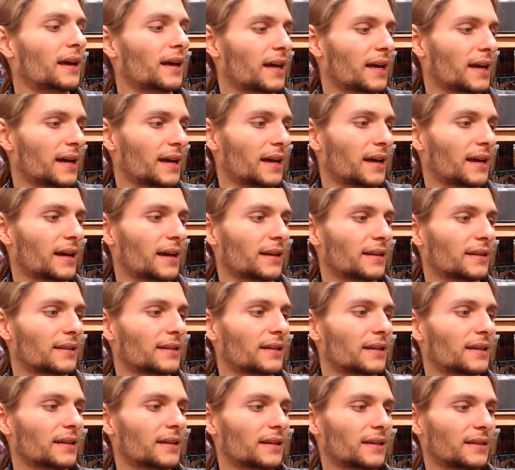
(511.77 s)
And
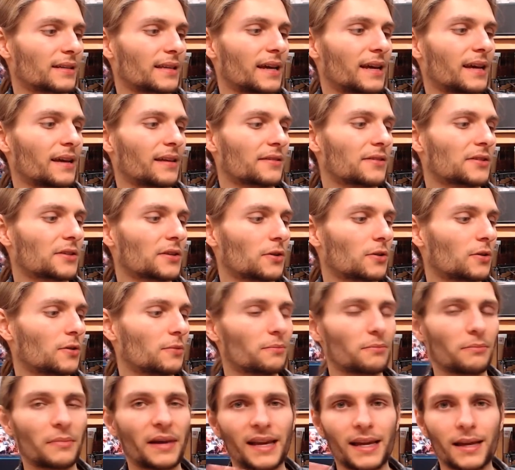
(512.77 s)
yeah, so
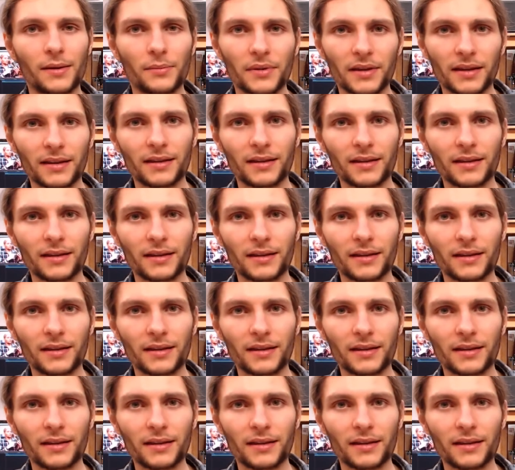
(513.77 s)
maybe